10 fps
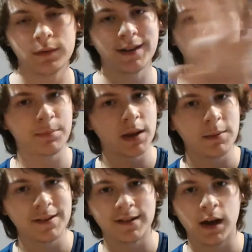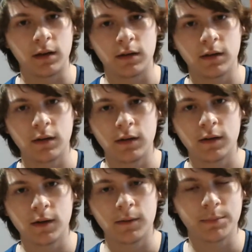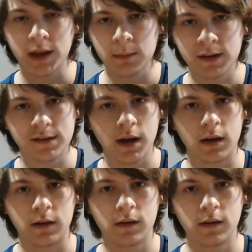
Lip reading: Got to play him inside. Play him inside.